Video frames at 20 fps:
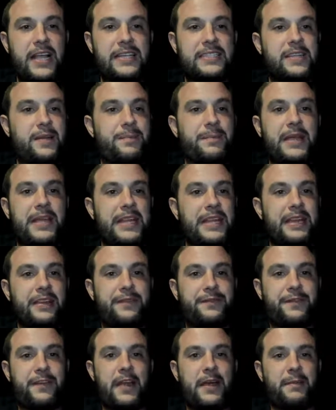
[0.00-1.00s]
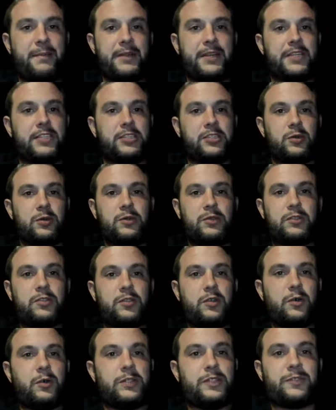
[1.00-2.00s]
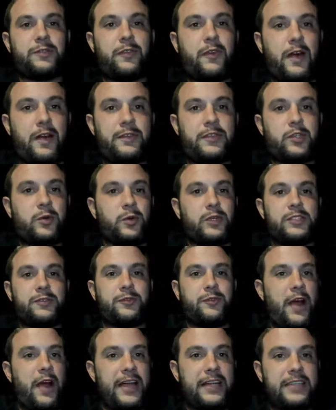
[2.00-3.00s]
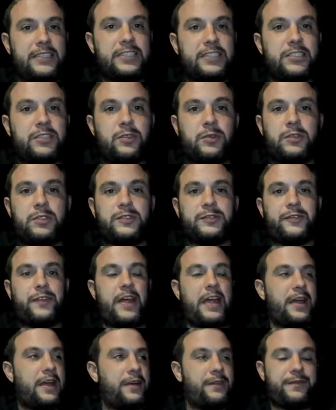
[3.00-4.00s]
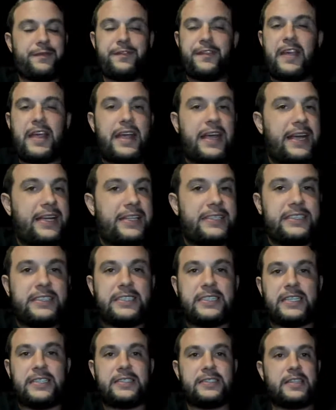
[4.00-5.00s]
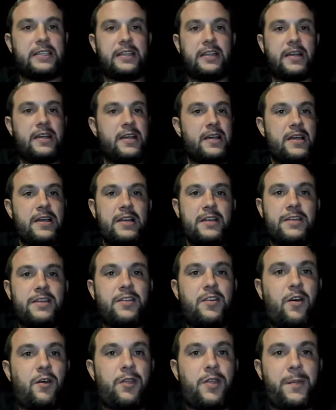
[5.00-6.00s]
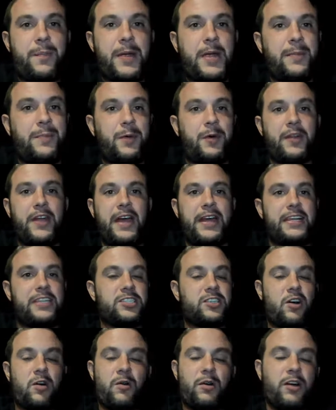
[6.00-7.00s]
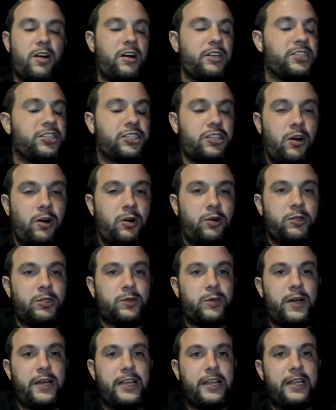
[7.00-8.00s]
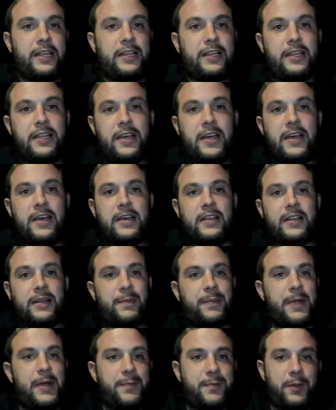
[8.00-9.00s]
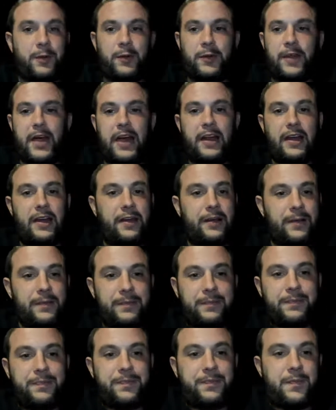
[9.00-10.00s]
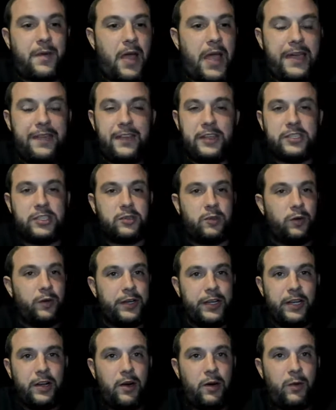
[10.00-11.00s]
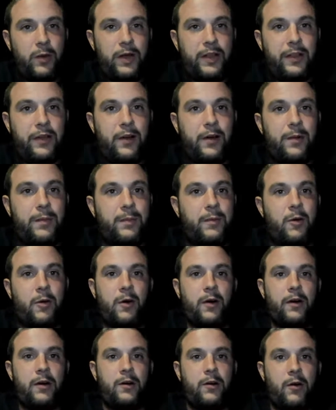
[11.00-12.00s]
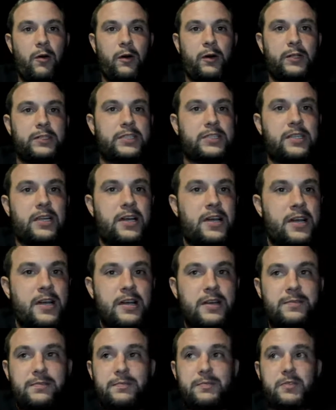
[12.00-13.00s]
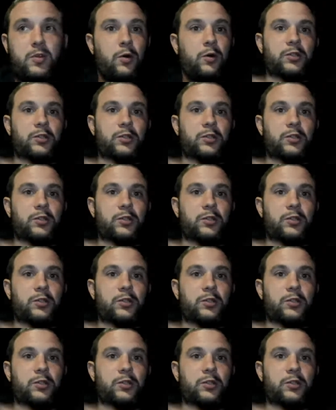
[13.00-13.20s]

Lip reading: his immediate family to his friends, to his fans, his, you know, the people that he's going on shows with, the people that are in the studio with him, or dudes